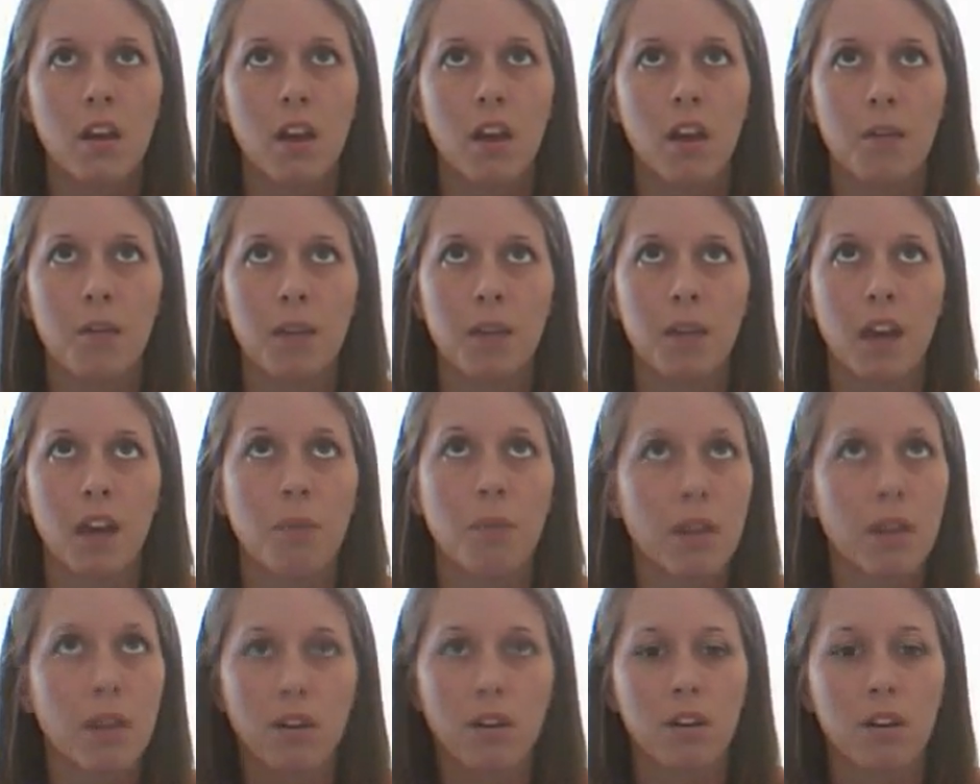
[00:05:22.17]
I mean, I'd
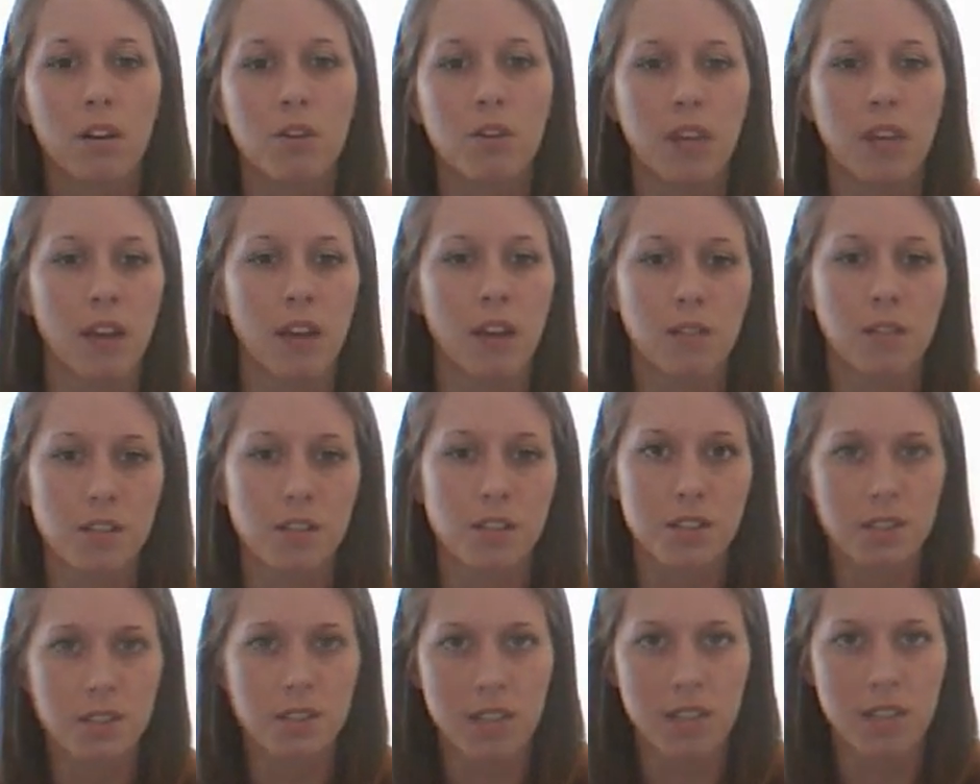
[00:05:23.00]
rather it go down than
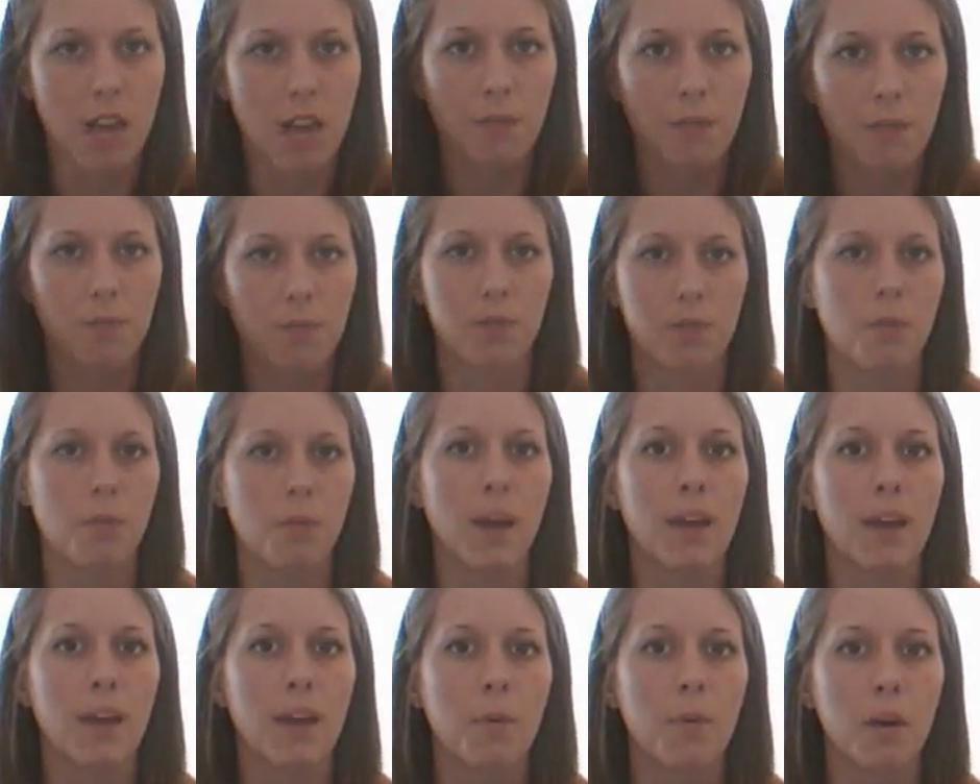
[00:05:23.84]
just stay the
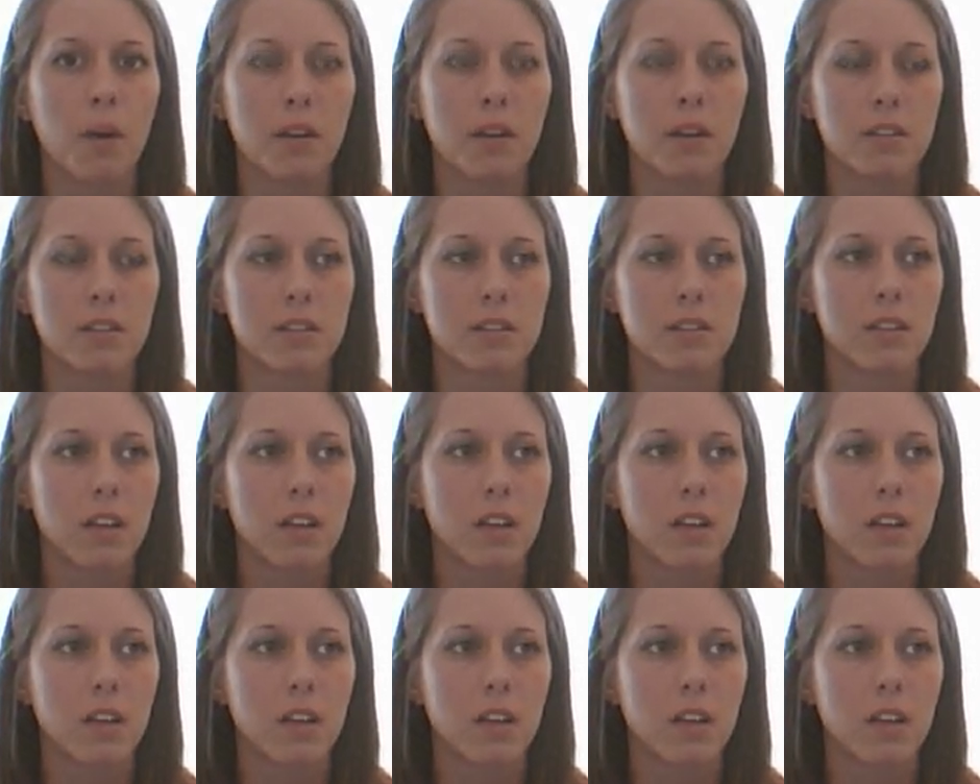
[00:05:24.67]
way it was.